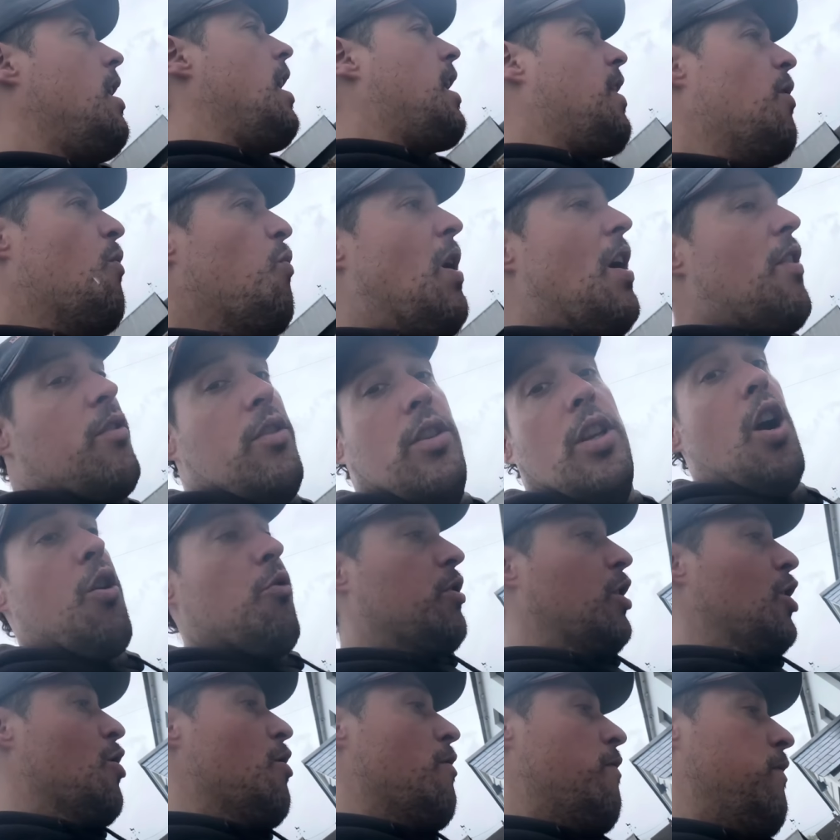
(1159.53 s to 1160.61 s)
And the weather's
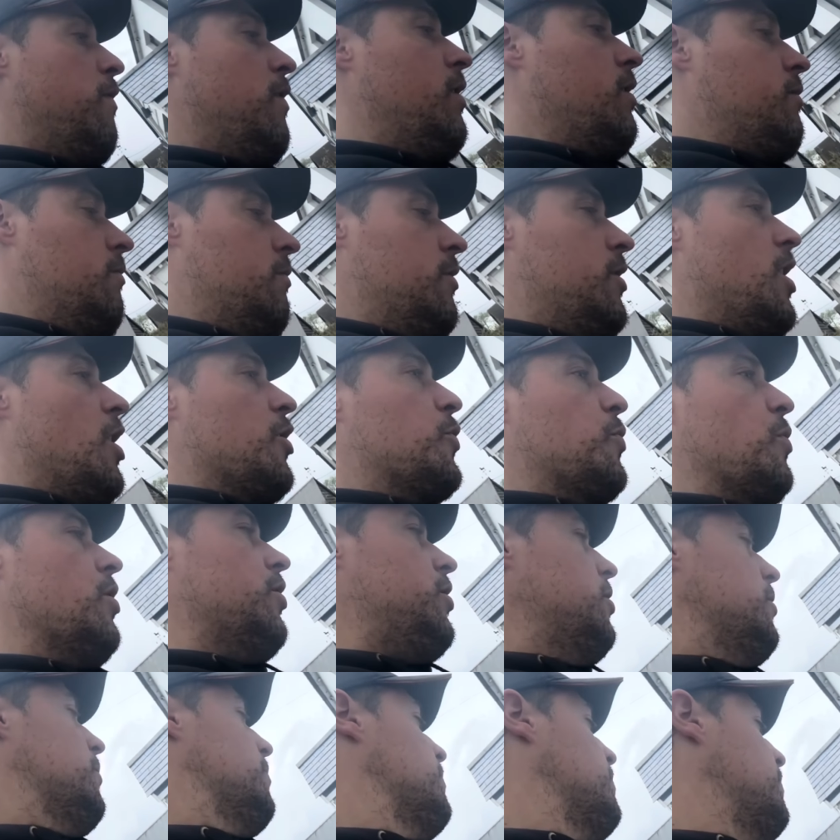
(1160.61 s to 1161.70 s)
holding off, touch
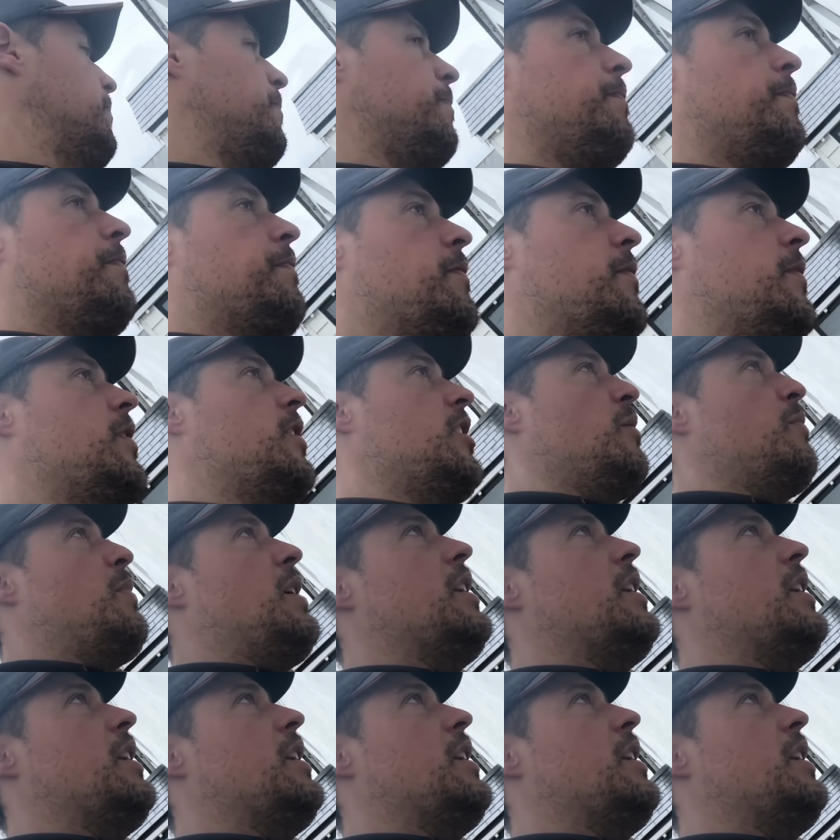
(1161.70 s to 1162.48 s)
wood. It's a